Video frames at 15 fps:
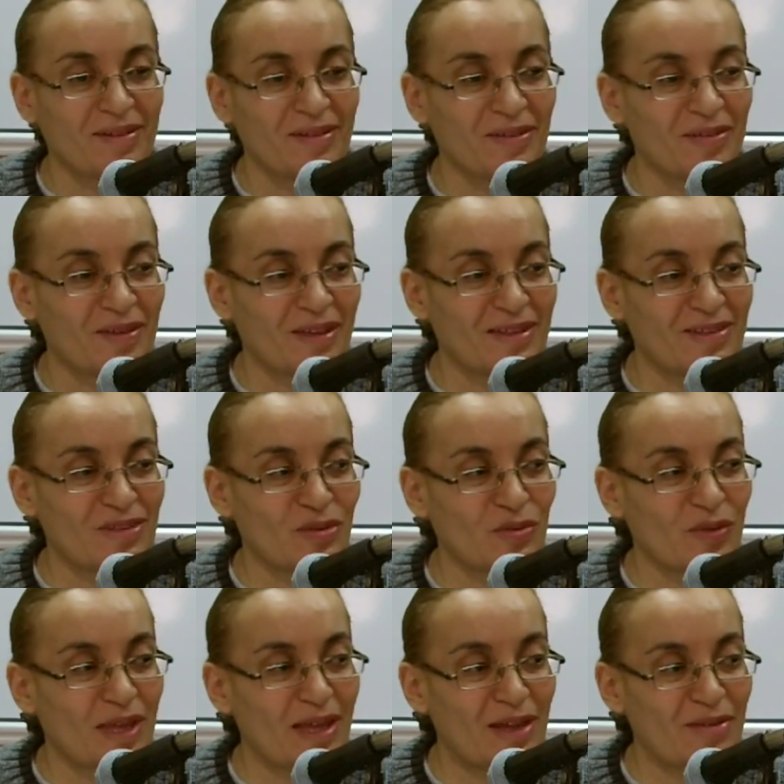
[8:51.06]
Okay, so
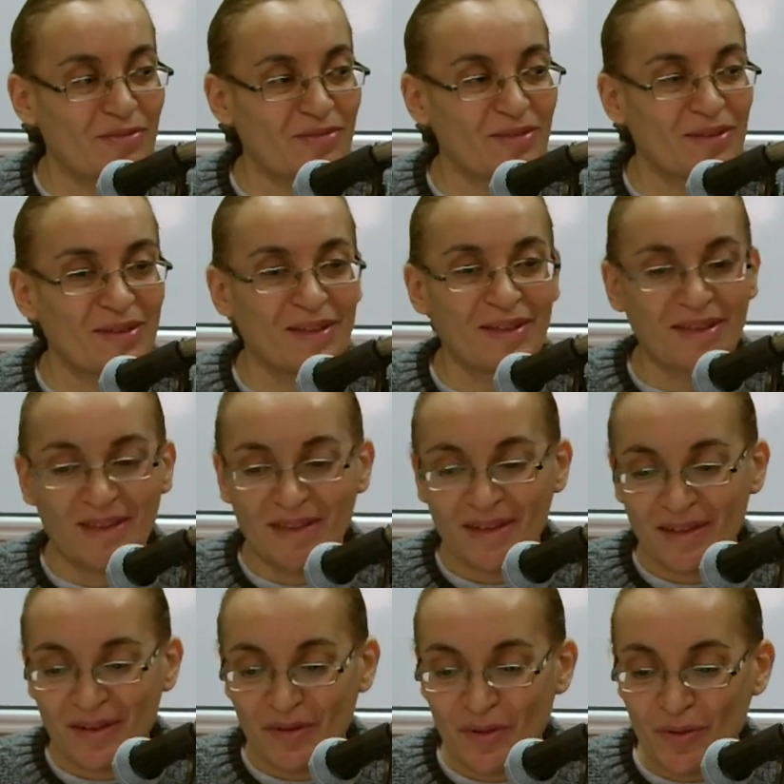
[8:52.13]
we have
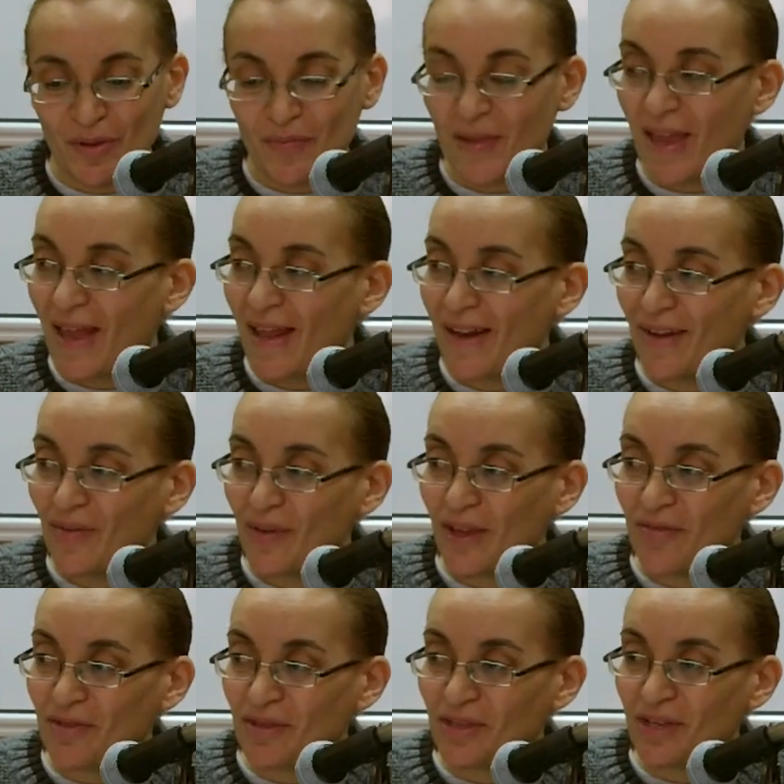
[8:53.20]
an old man, we
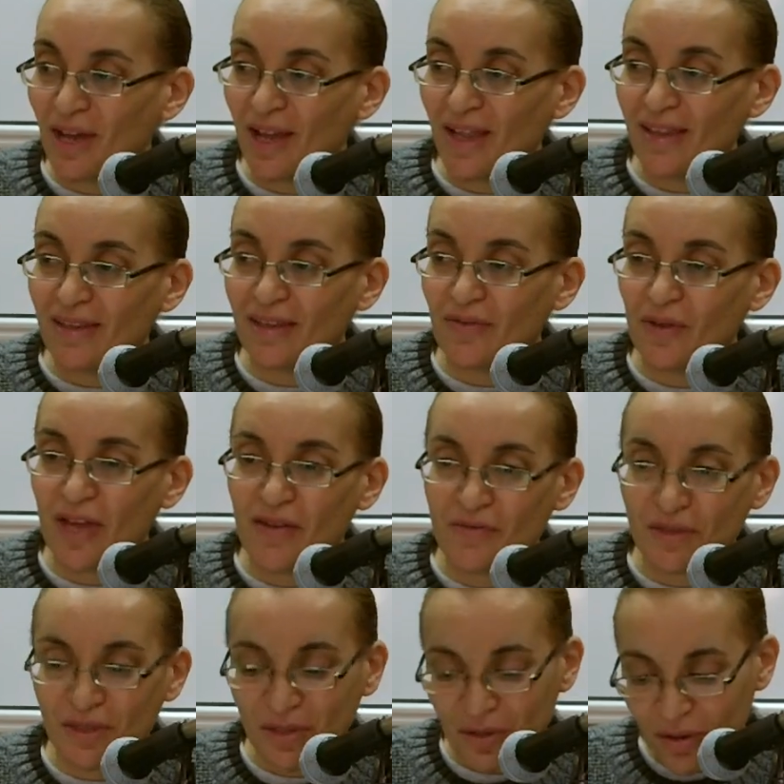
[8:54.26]
have a child, and we have a
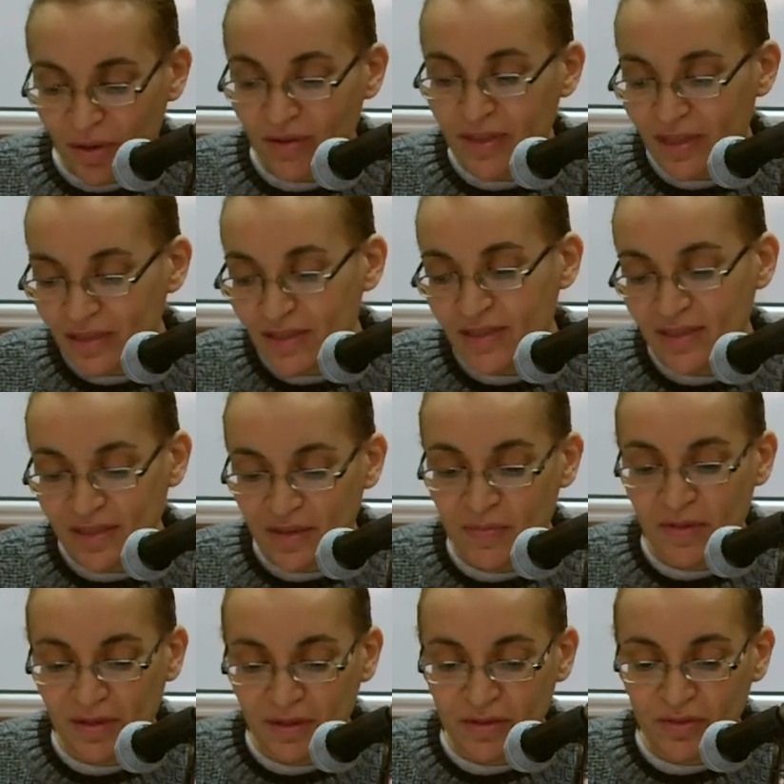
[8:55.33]
scroll. That is
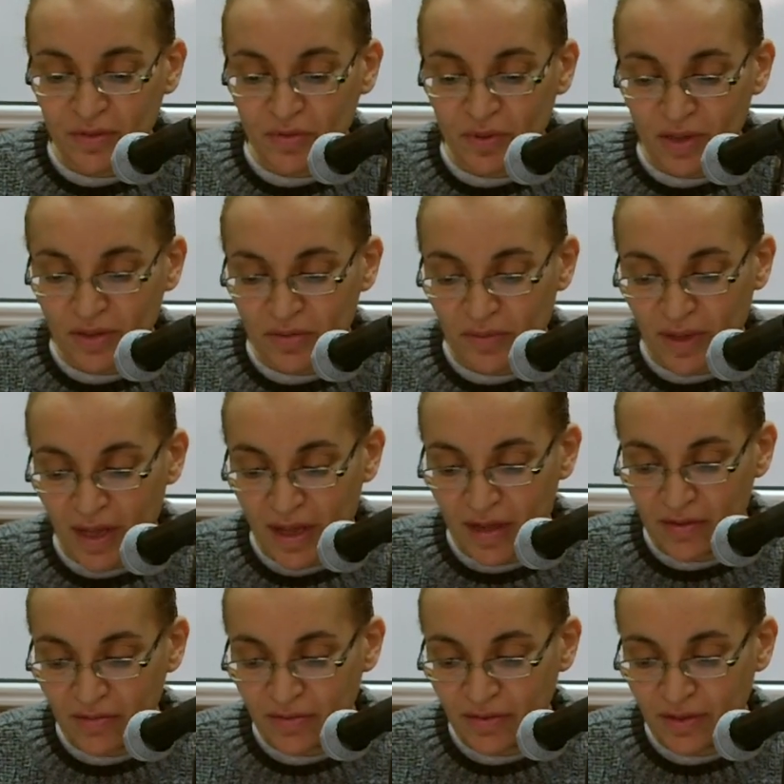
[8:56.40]
similar to what we
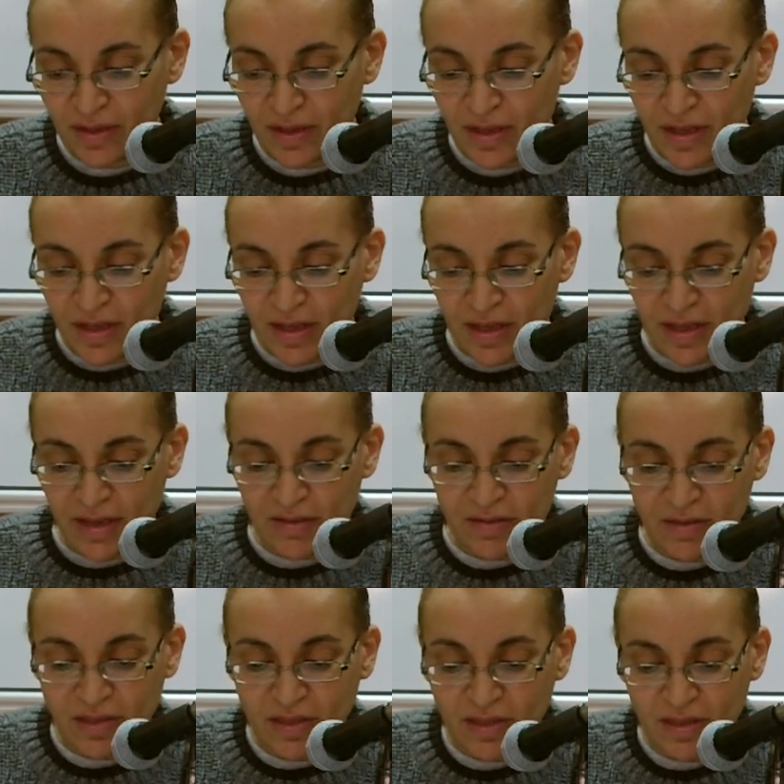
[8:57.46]
have. And
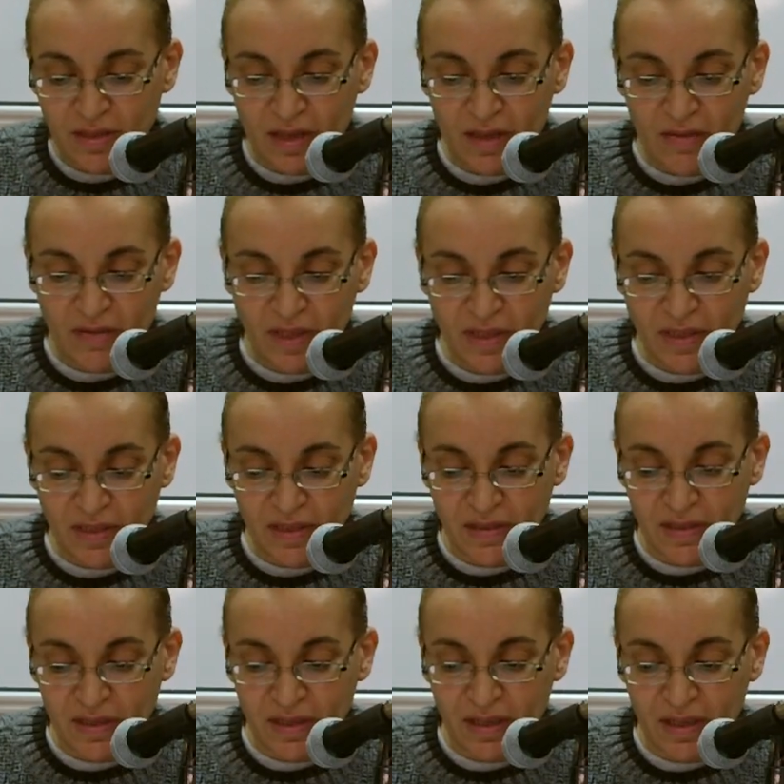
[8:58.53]
this
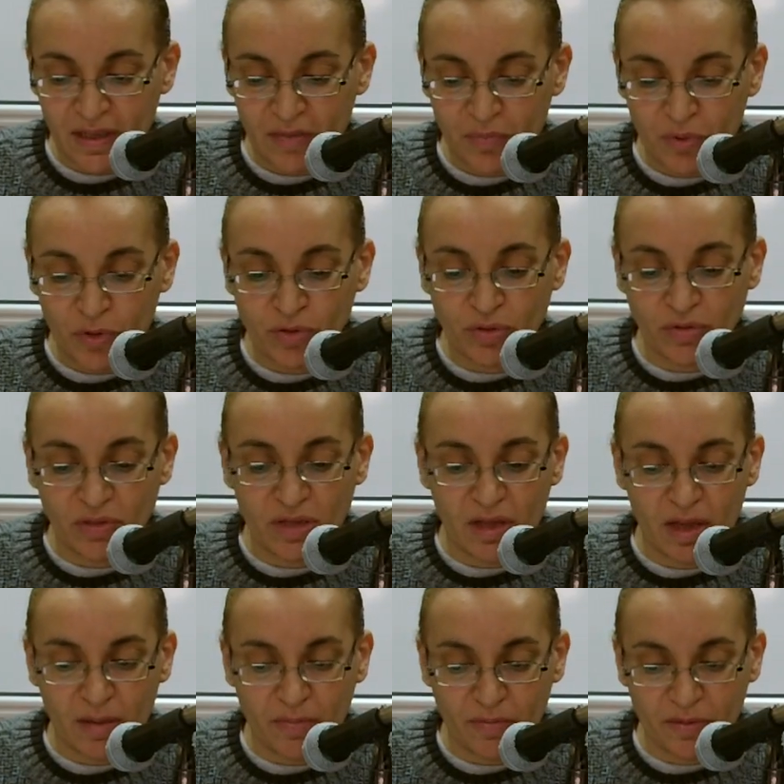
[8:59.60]
is a
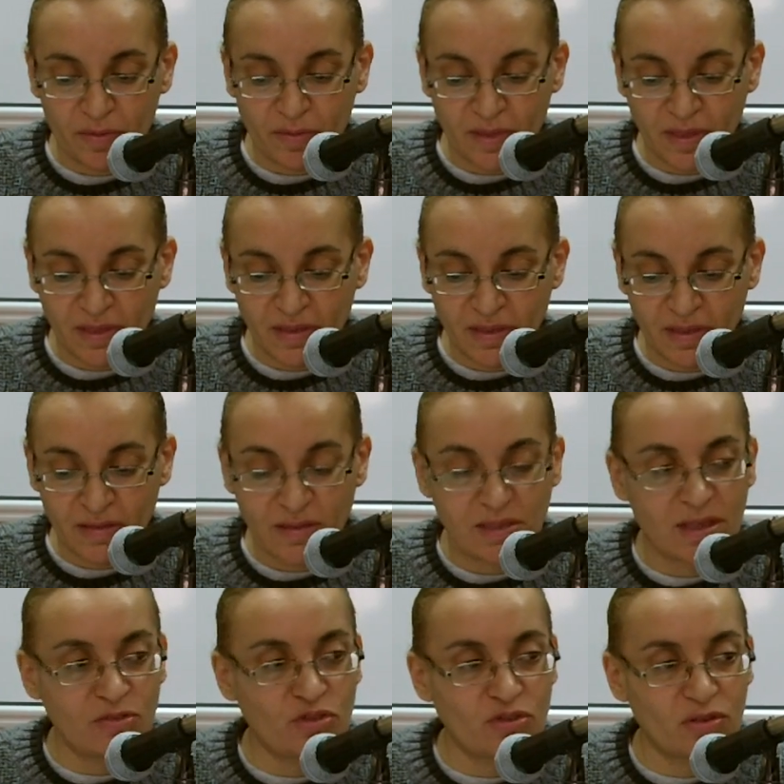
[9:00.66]
prototype from 16th
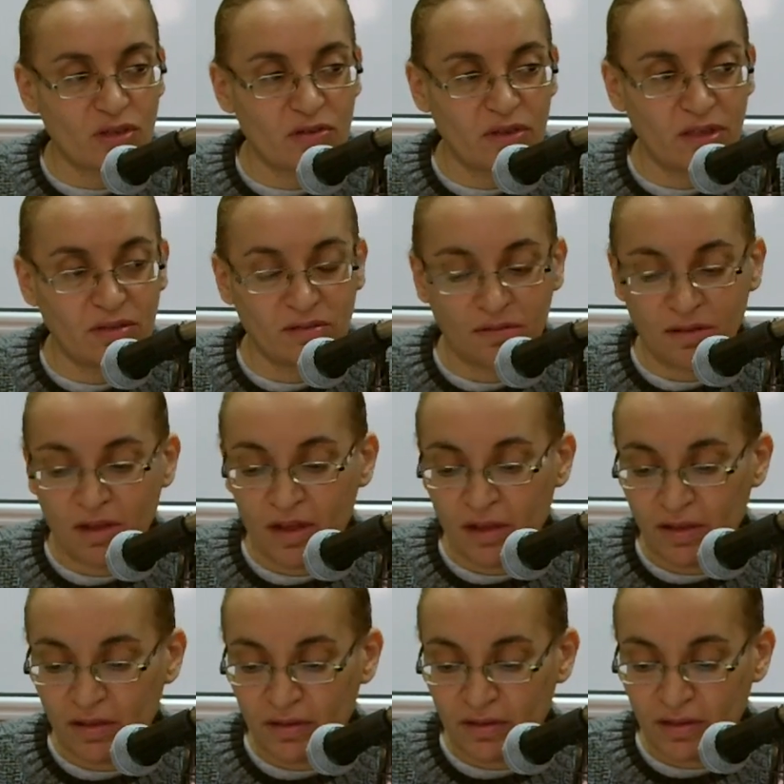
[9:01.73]
century Cretan
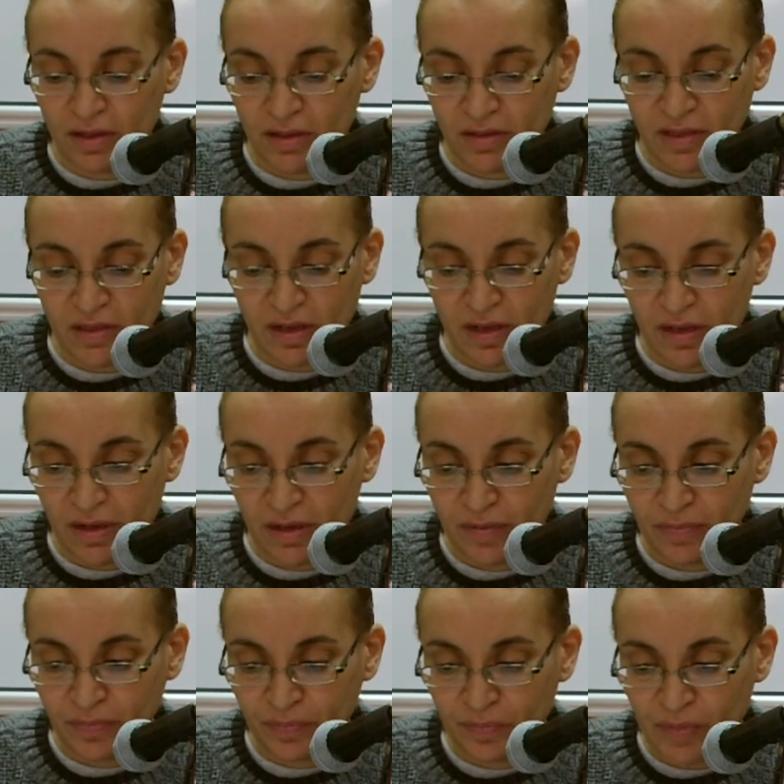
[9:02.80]
icon in Sinai
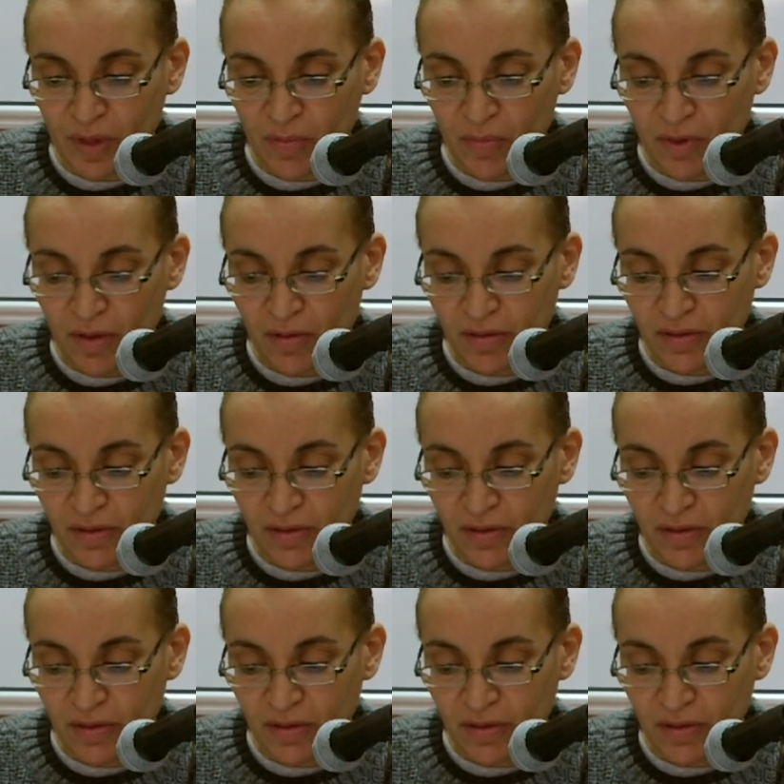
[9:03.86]
and